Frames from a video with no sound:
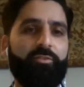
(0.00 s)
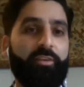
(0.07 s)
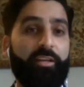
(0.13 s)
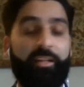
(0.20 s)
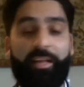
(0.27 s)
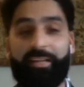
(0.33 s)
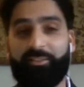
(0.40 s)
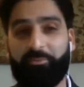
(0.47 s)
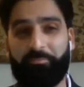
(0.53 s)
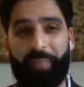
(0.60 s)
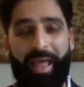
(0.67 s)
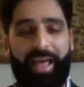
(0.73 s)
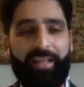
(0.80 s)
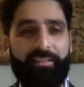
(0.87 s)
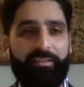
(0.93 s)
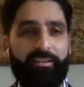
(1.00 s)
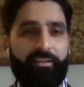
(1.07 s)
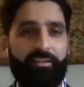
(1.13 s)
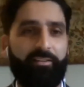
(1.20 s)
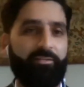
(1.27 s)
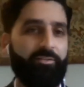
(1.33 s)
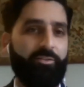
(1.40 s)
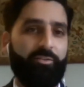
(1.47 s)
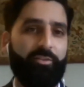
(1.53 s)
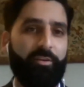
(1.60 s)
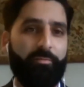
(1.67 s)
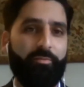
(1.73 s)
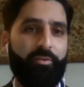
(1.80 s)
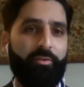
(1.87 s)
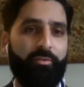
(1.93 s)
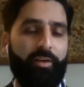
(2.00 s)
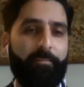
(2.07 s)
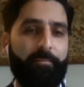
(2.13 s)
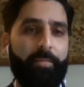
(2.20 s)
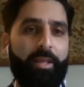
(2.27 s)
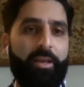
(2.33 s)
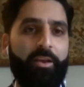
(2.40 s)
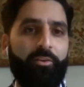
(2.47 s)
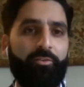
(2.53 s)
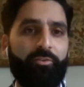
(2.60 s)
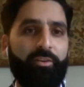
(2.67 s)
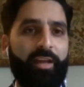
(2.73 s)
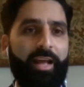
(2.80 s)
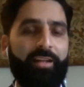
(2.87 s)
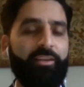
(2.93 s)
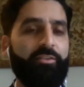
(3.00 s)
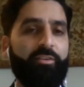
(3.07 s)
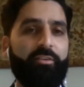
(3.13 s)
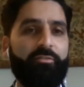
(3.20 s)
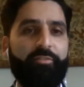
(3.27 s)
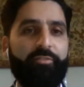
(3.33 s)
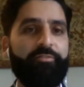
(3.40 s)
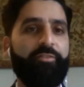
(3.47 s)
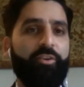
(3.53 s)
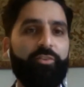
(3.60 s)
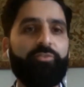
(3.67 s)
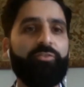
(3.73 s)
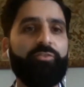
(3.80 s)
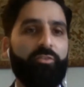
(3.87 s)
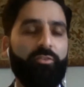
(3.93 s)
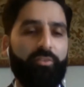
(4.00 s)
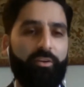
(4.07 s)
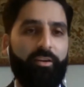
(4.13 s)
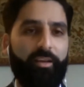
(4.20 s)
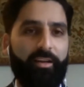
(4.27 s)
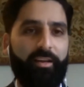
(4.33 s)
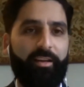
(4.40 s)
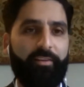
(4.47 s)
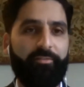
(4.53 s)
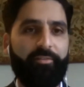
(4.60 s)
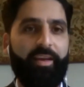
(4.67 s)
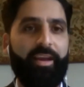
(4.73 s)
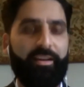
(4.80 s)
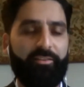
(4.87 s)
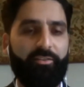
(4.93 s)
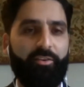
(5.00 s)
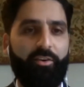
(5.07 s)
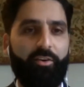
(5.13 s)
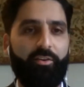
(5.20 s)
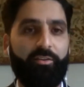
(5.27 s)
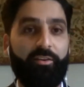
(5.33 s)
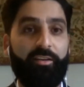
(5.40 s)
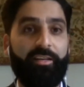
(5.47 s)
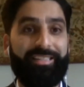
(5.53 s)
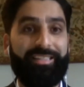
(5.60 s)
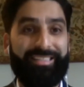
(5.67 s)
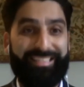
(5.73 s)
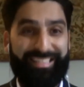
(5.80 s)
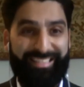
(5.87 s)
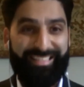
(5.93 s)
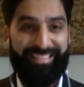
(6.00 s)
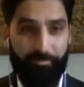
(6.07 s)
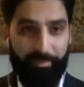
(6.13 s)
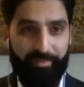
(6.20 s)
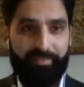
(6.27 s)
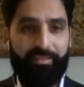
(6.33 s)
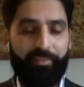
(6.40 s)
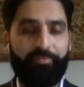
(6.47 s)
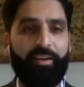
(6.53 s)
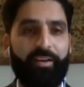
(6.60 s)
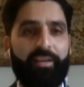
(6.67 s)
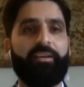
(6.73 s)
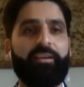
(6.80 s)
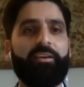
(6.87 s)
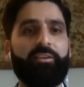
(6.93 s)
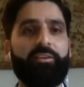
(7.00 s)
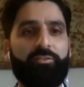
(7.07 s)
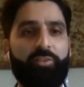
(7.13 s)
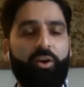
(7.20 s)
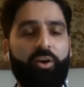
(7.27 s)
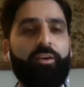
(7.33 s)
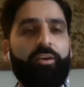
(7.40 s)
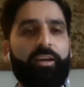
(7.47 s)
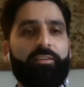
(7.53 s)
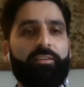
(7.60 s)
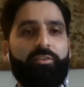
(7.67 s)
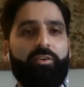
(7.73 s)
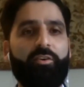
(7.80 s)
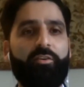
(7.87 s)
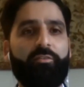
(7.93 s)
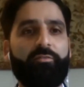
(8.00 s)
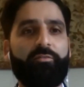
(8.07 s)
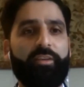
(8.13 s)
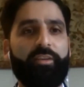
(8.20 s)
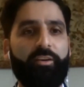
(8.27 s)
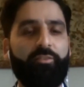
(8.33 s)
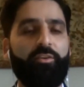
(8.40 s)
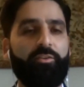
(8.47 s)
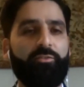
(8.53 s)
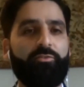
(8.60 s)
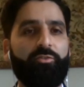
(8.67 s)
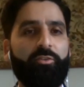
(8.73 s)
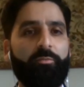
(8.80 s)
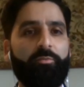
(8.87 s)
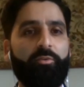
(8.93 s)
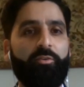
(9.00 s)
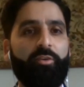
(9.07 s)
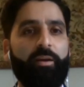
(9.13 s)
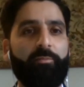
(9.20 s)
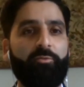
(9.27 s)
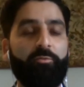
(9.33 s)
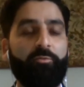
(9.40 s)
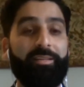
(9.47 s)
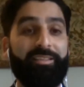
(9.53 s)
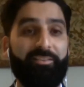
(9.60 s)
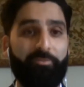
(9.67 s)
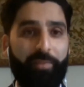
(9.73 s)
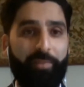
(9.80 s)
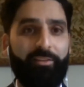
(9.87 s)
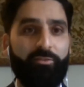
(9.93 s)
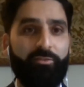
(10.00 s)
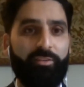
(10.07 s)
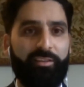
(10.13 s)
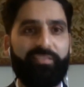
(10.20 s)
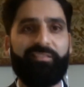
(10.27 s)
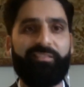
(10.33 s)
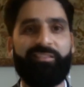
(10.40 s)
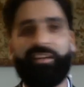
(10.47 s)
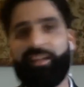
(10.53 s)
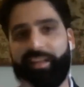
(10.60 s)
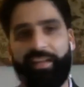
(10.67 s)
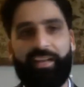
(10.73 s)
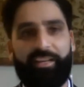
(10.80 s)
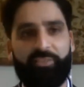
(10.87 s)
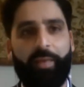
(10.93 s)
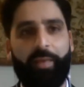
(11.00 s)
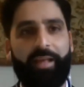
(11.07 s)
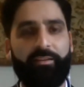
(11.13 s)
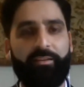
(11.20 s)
It expanded its nuclear program. So it had a reversal effect on the specific target of Iran's nuclear program to be dismantled, instead expanded.